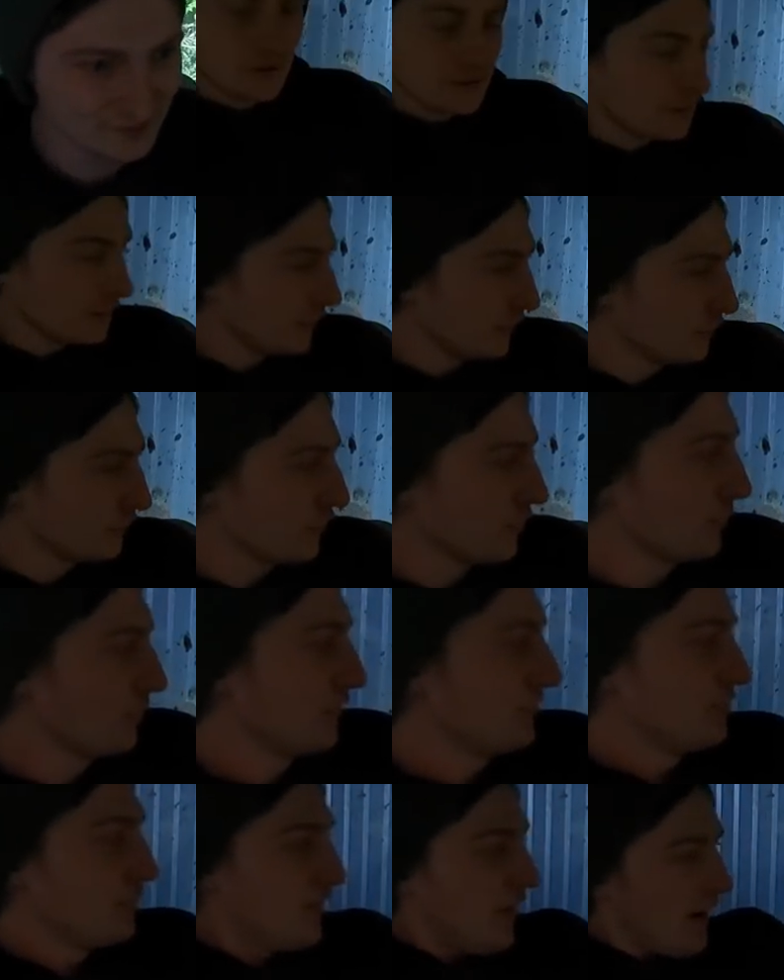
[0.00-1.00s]
Alright, so
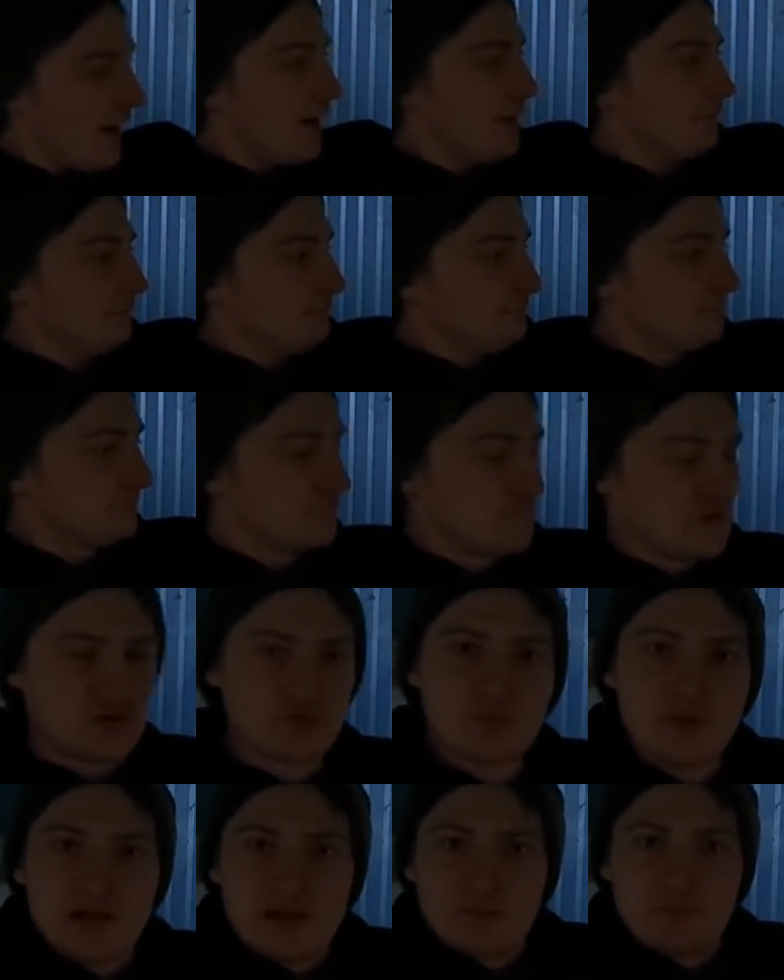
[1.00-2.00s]
we've um,
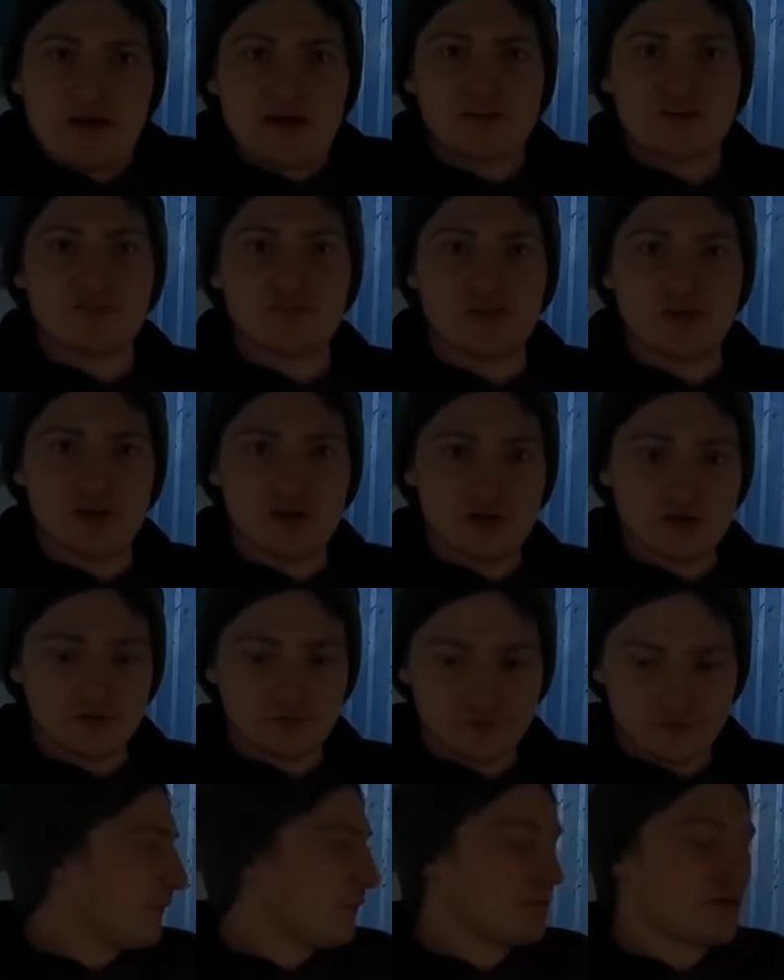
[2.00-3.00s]
just made it back to the yard.
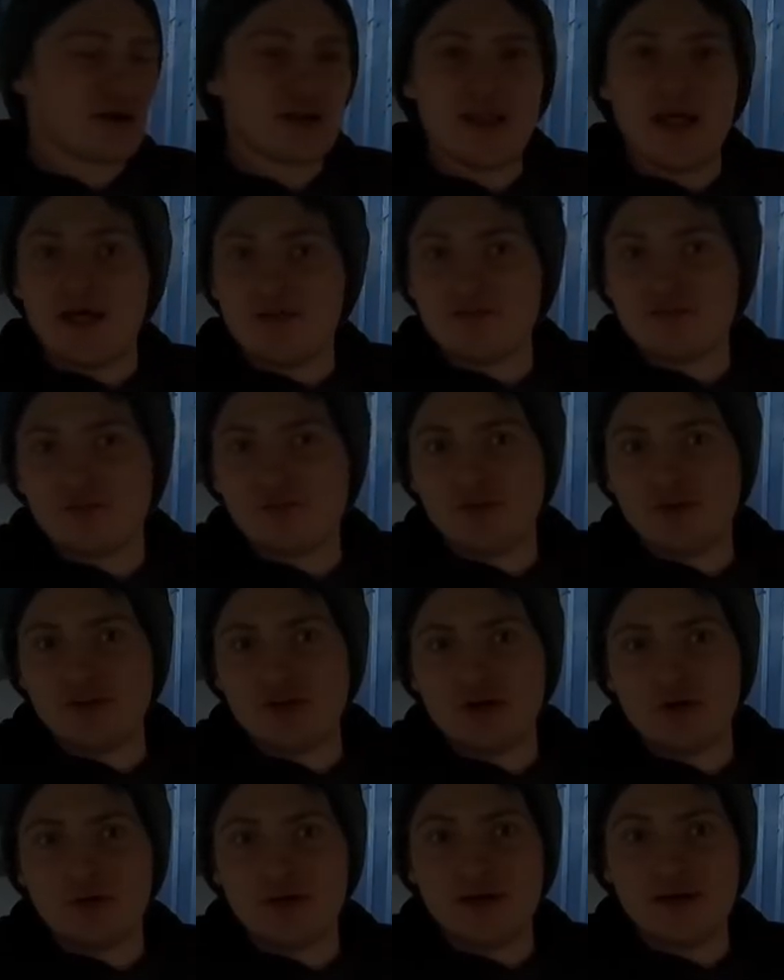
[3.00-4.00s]
Probably gonna end the
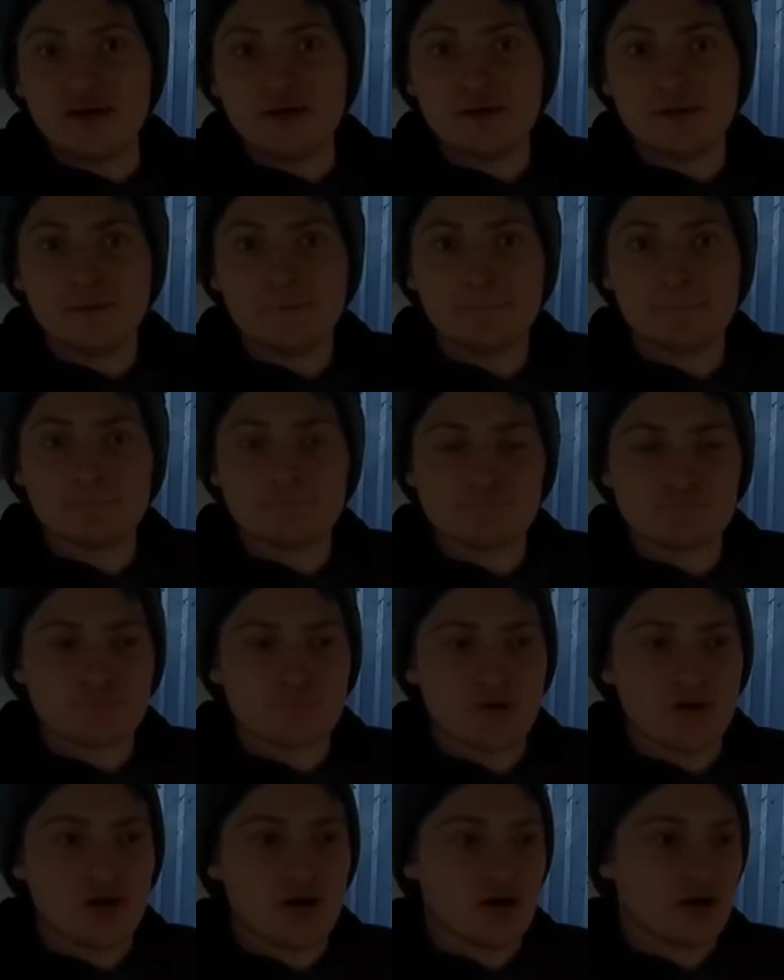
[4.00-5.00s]
video here.
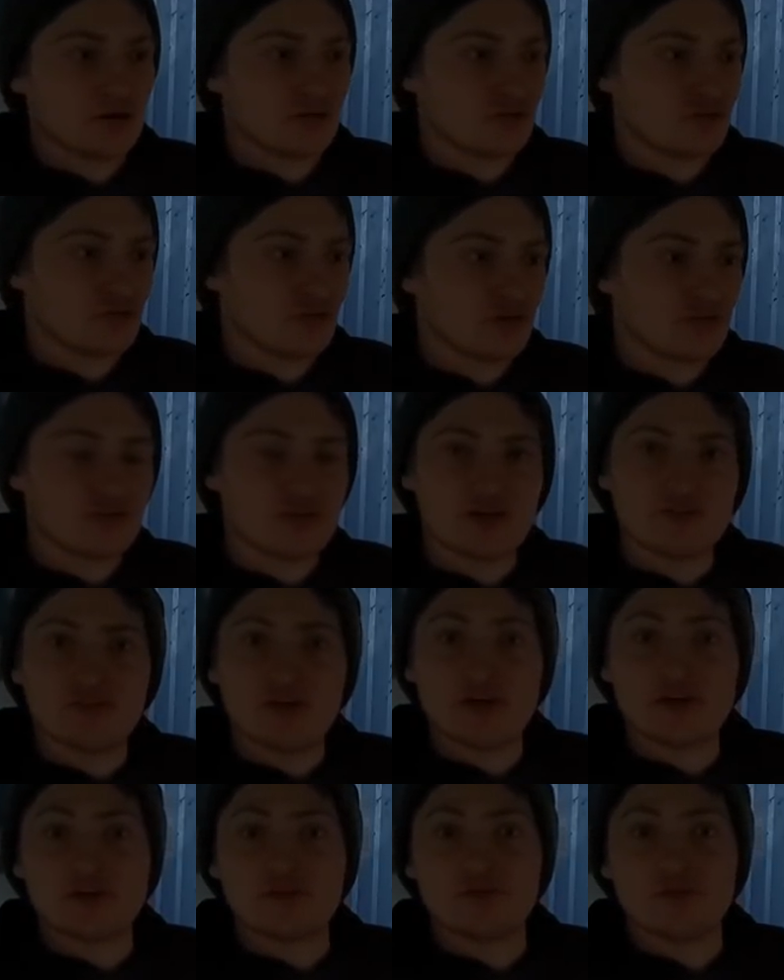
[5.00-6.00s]
But I'd just like to say
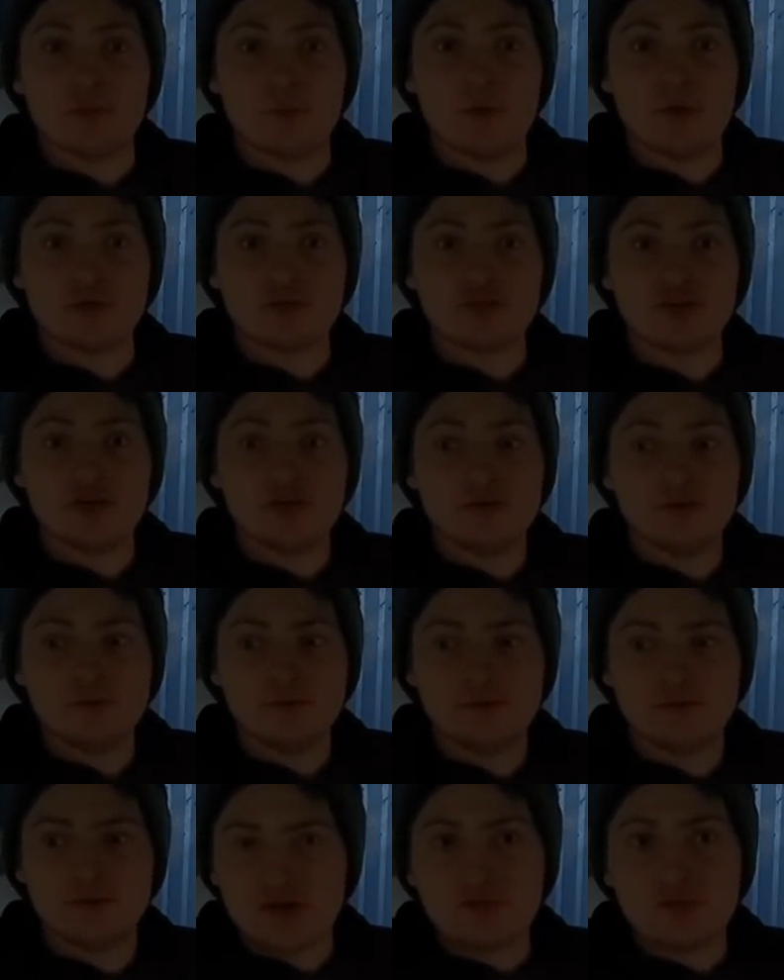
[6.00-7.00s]
thank you for watching.
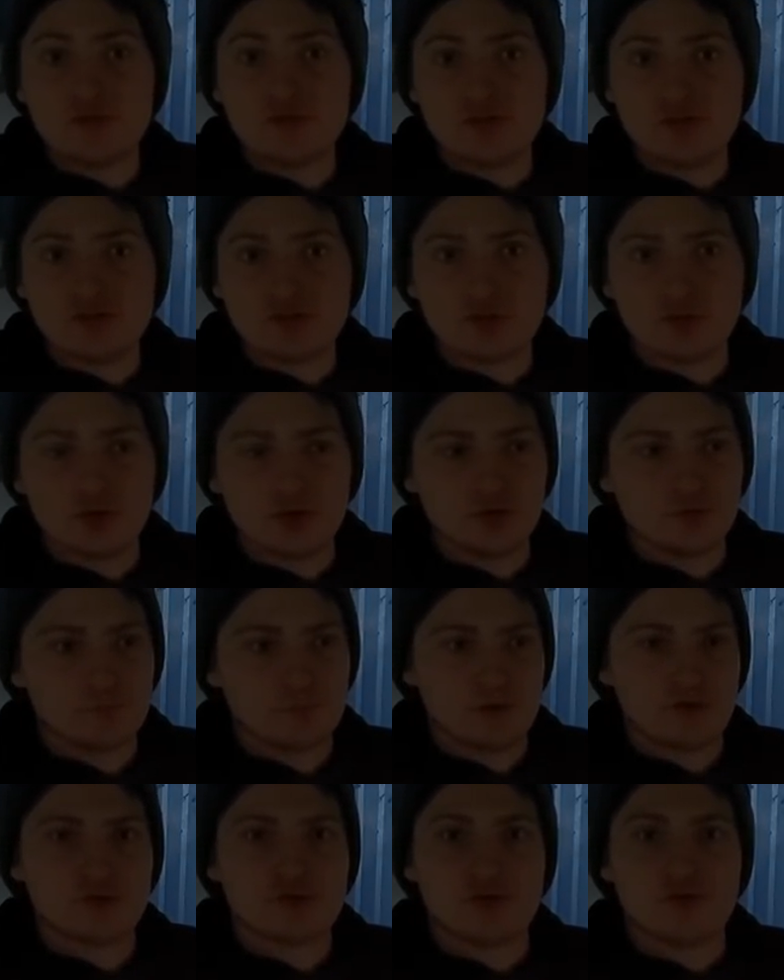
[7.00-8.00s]
If you've enjoyed,
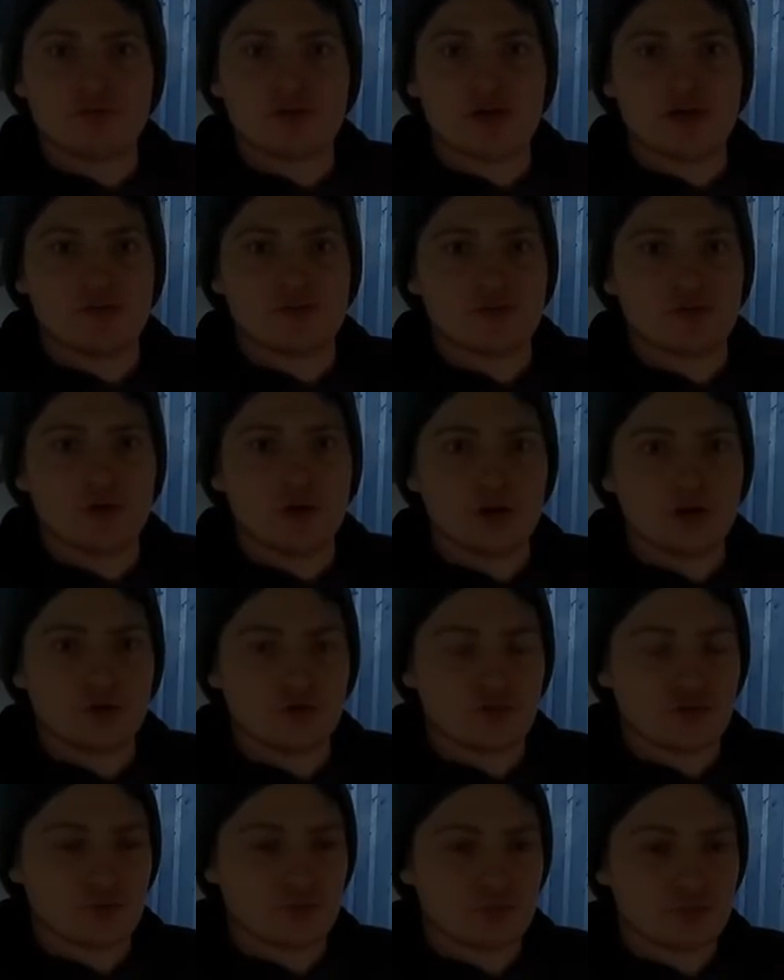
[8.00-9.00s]
please don't forget to like
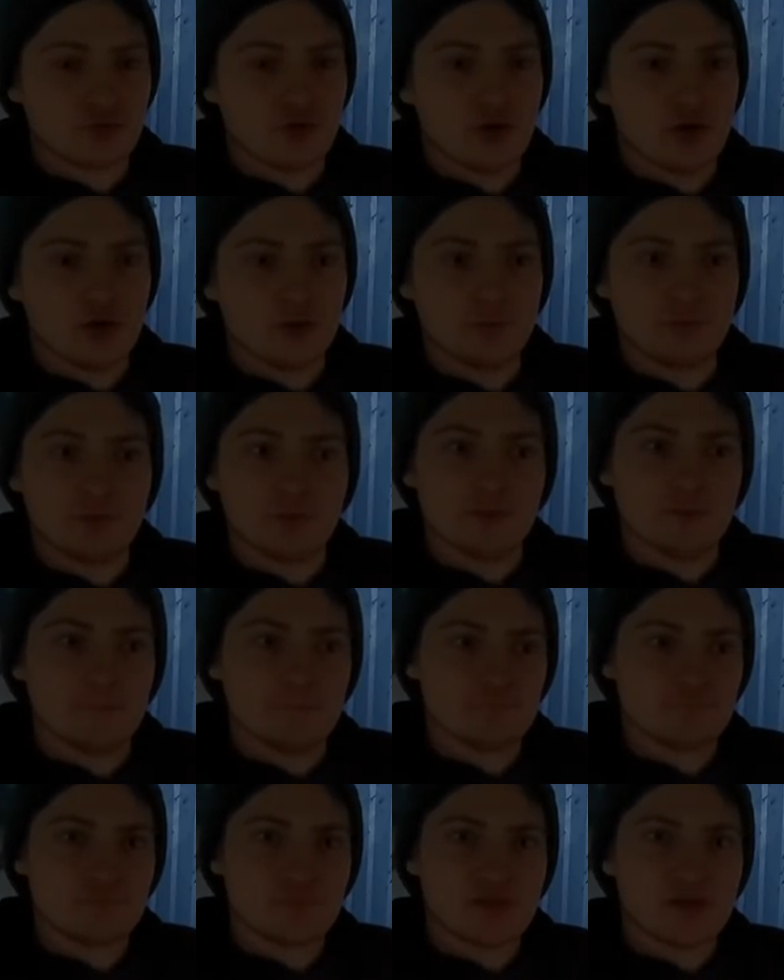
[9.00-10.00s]
and subscribe.
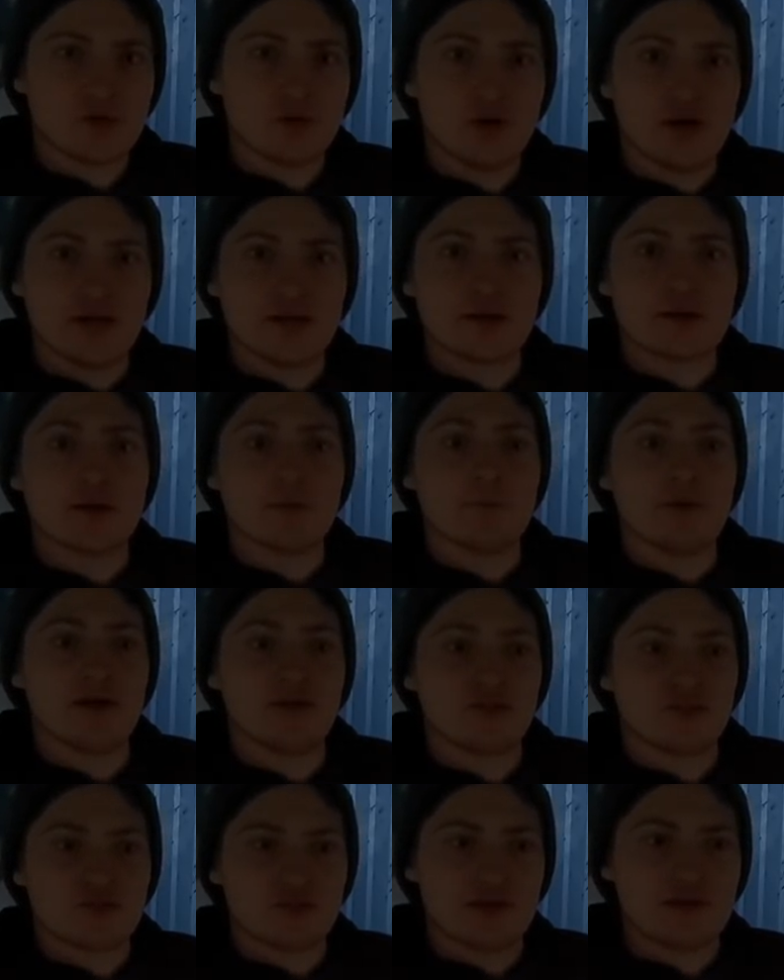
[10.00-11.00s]
Got any
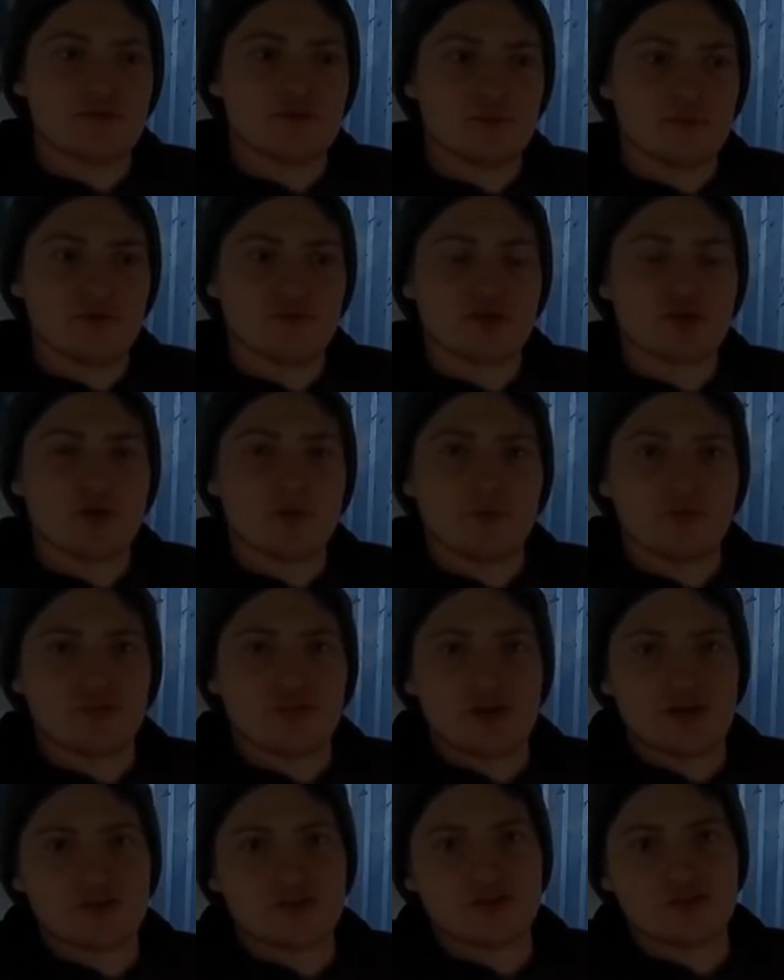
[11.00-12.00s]
comments, leave them in the comment
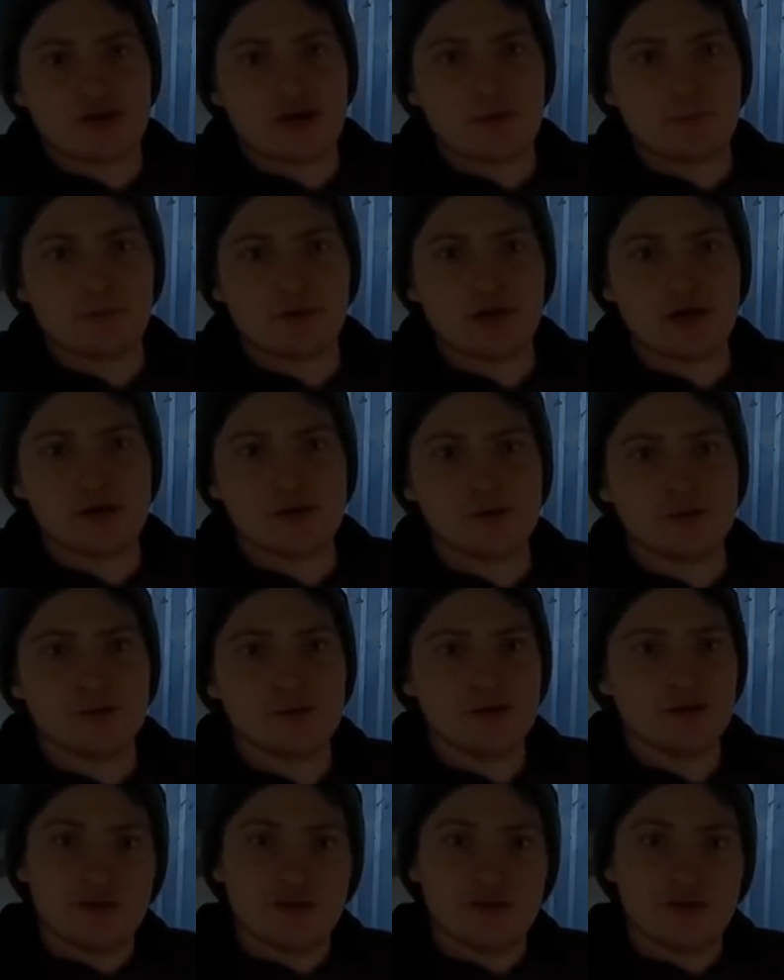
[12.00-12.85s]
section down below.